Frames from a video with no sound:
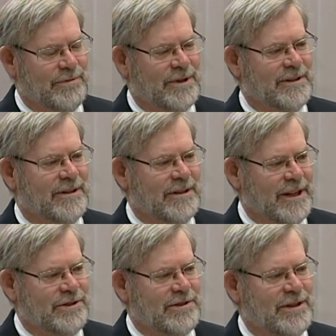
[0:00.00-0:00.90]
that the
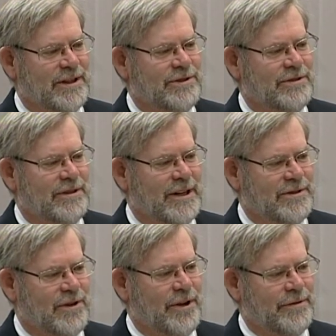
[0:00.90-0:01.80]
legislature
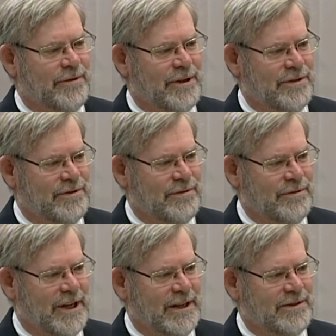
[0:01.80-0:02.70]
has authorized through
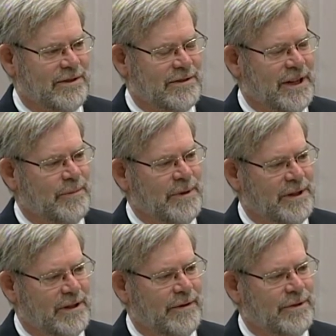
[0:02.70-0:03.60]
taxes, and that would be the
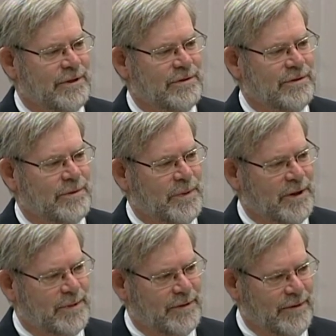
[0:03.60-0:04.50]
governor's
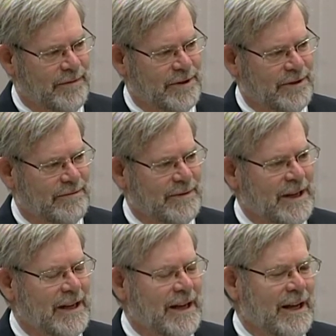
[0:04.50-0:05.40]
Department of Revenue.
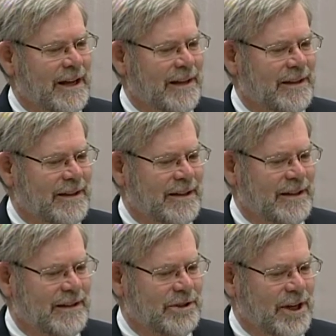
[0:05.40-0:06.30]

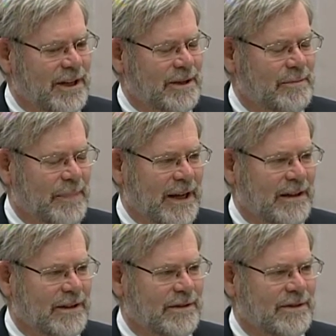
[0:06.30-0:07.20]
The check and
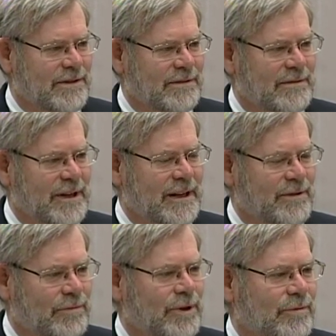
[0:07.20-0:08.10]
balance, and the
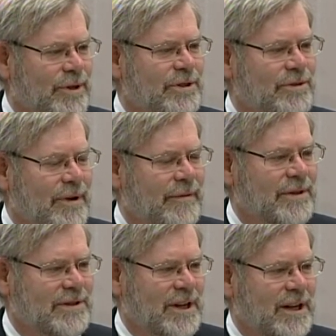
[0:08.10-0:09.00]
real reason you have it
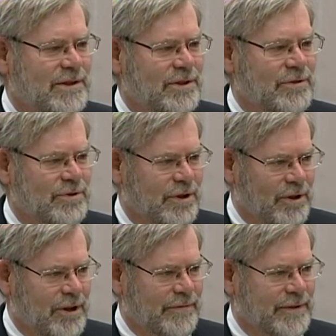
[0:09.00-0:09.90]
as a constitutional
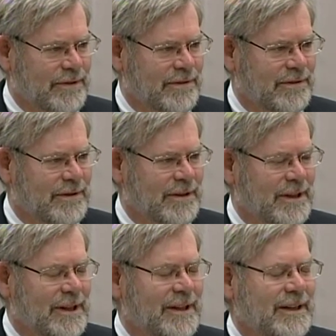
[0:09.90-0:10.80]
office,
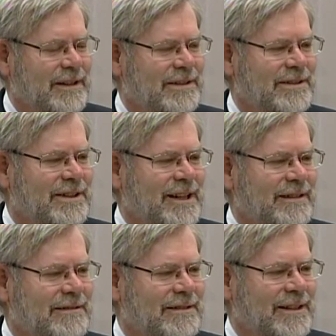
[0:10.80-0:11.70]
is that
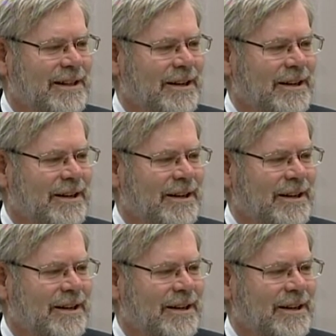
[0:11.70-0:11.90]
the